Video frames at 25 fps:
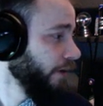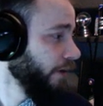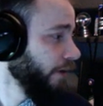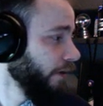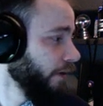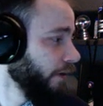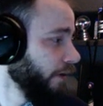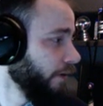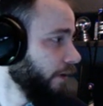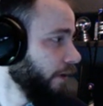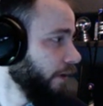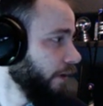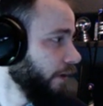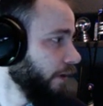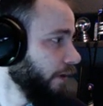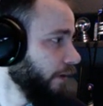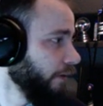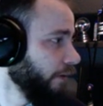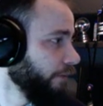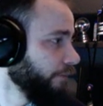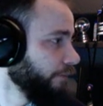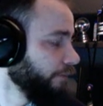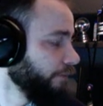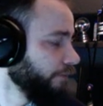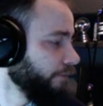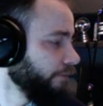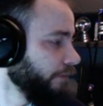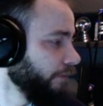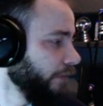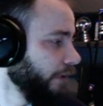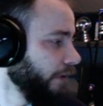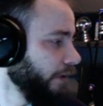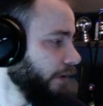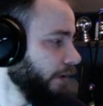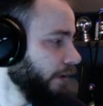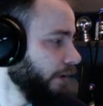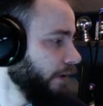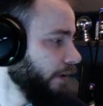Okay,
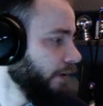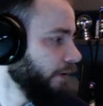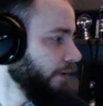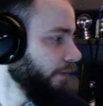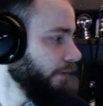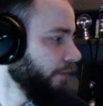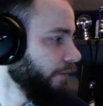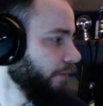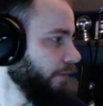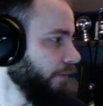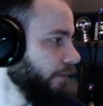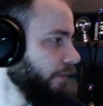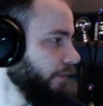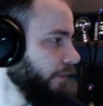um,